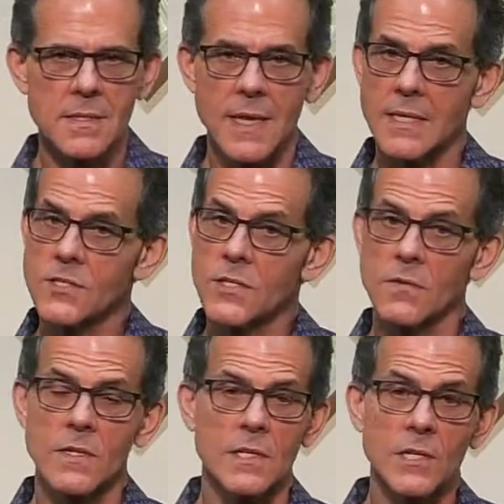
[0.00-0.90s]

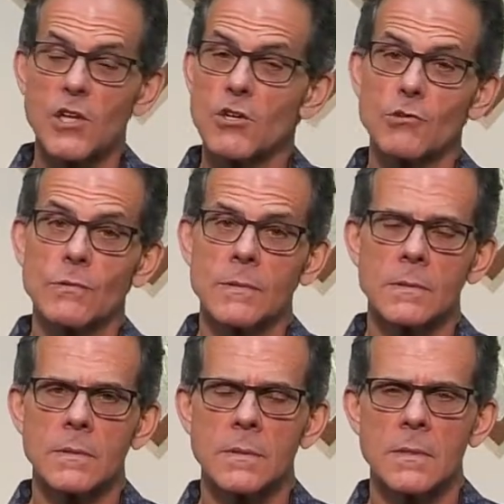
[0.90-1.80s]
Thanksgiving alone.
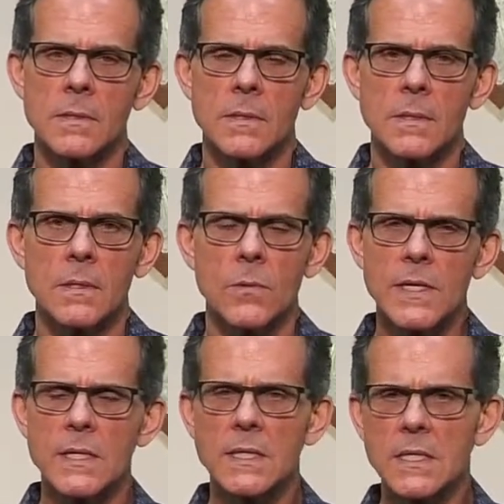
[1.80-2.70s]
We
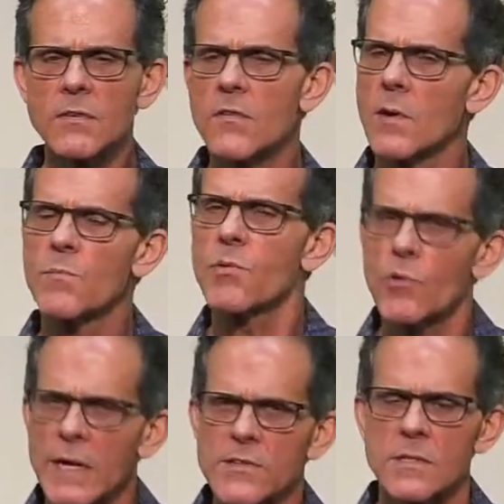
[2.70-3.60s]
can give of our
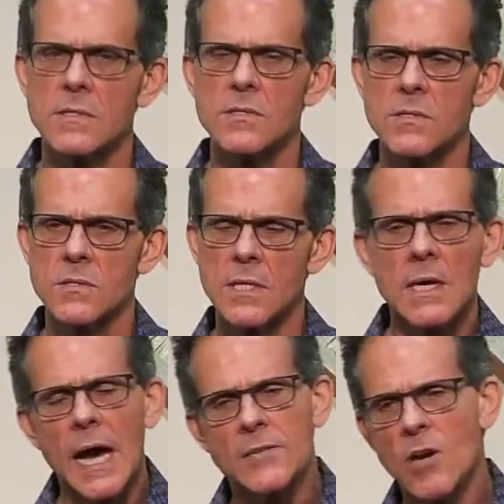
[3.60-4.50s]
presence.
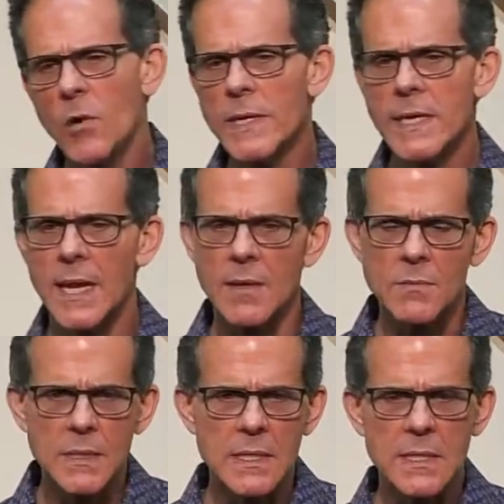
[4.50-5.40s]
I know we
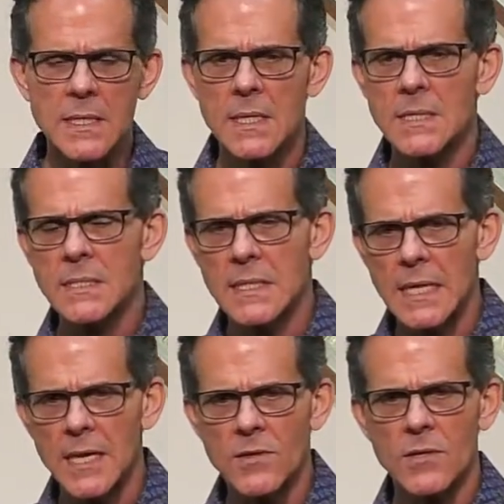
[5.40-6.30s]
can't be
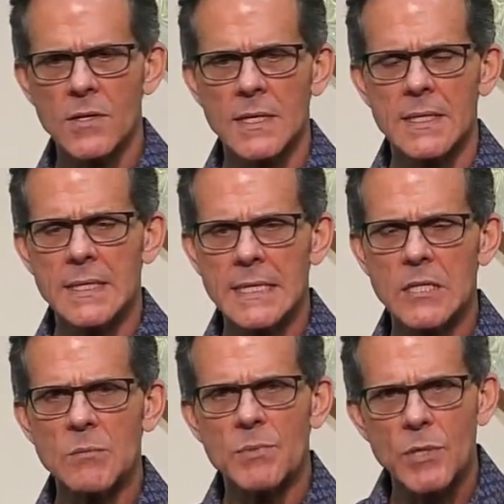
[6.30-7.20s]
together
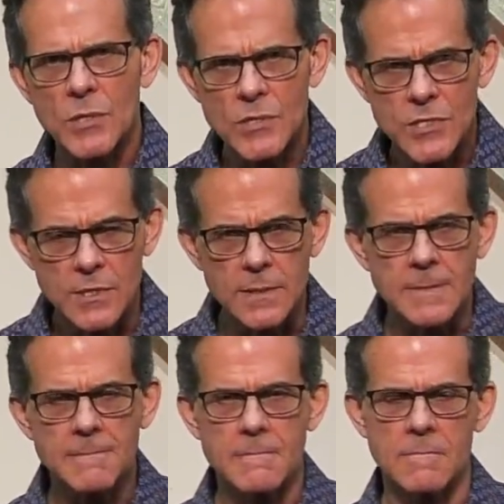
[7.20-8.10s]
in person,
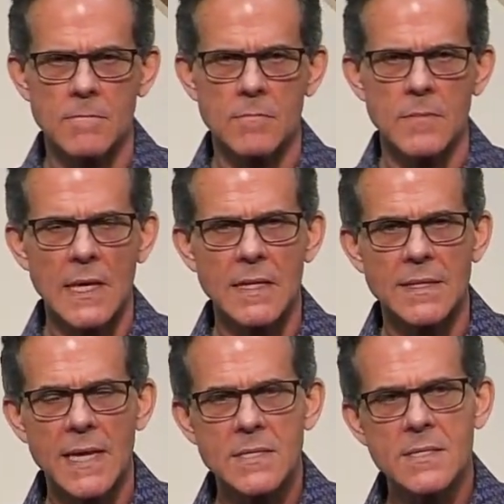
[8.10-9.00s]
and
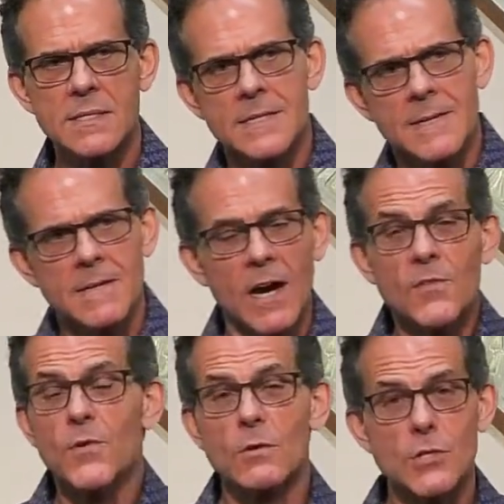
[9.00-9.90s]
that's
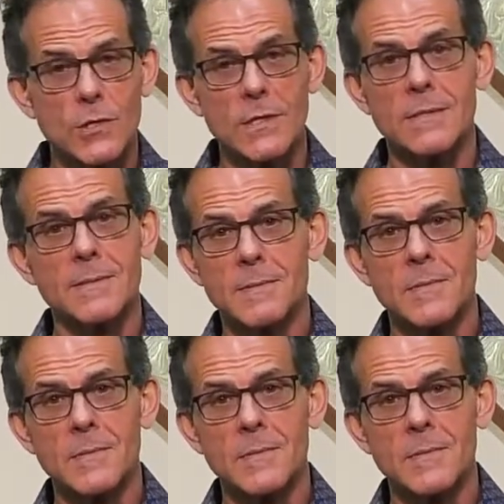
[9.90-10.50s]
unfortunate.